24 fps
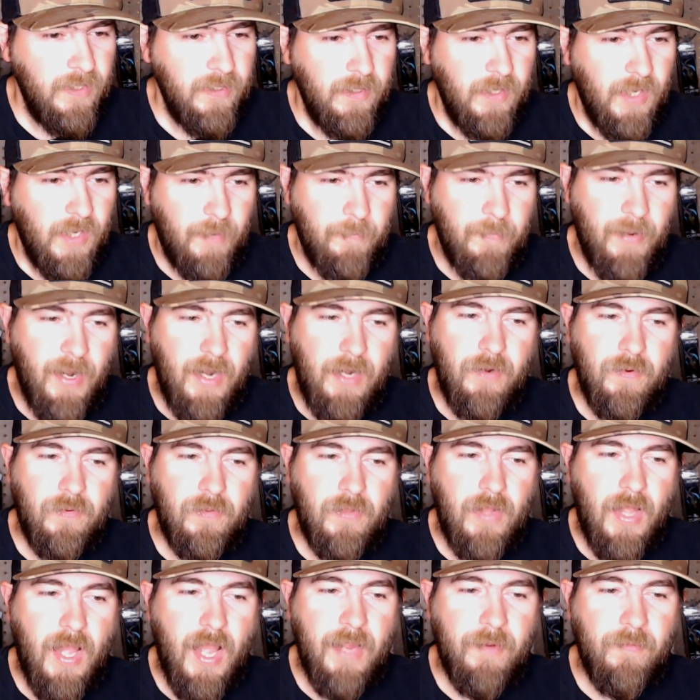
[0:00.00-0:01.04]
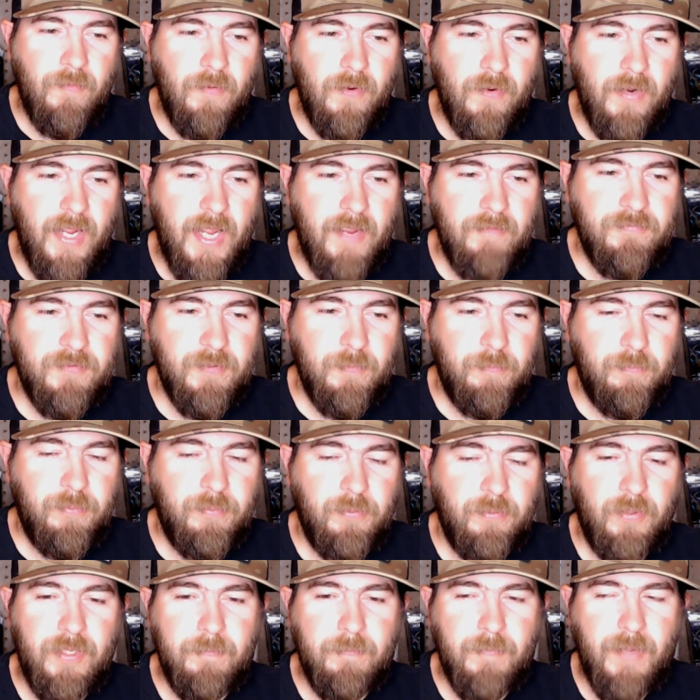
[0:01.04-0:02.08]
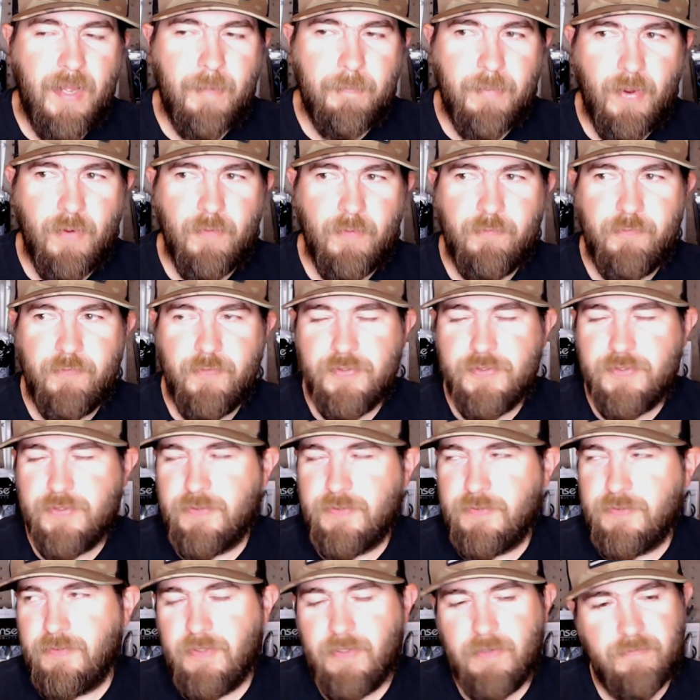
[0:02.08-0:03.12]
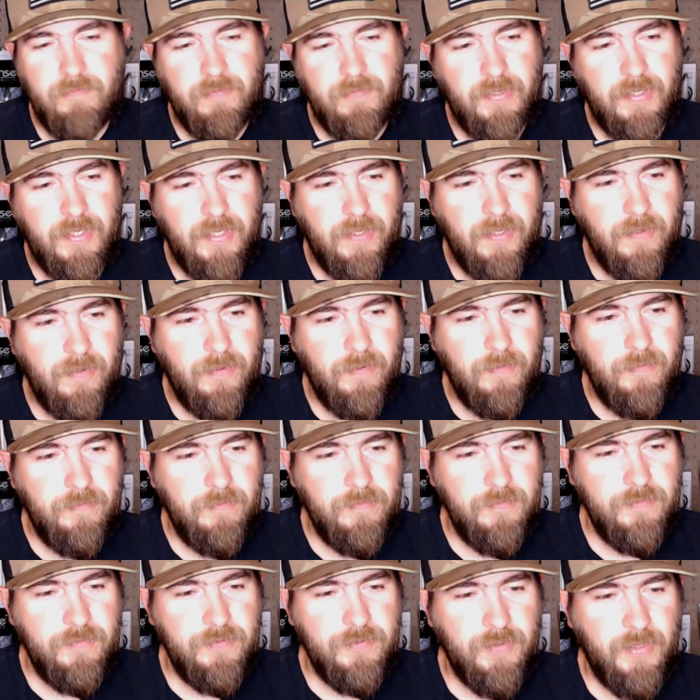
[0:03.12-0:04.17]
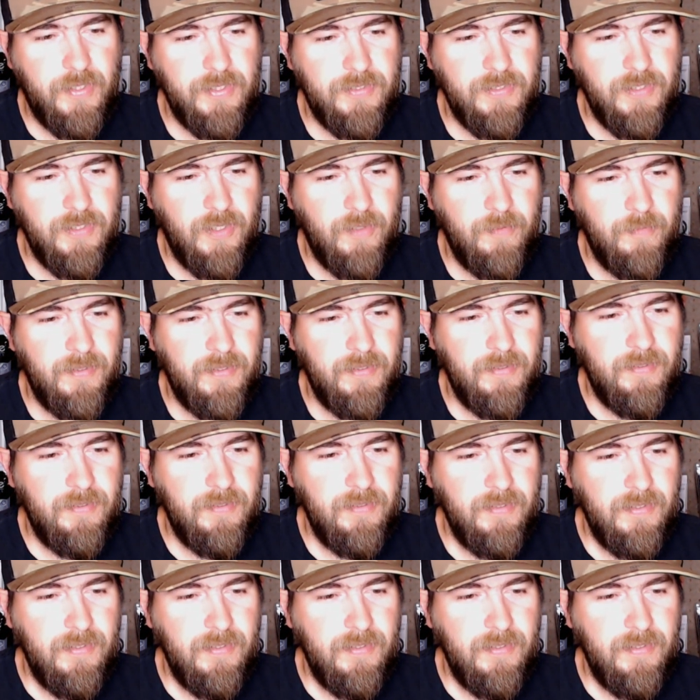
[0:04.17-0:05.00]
I'm not going to lie. I'm going to have to bleep my bow fishing uh, video, Drake Toby.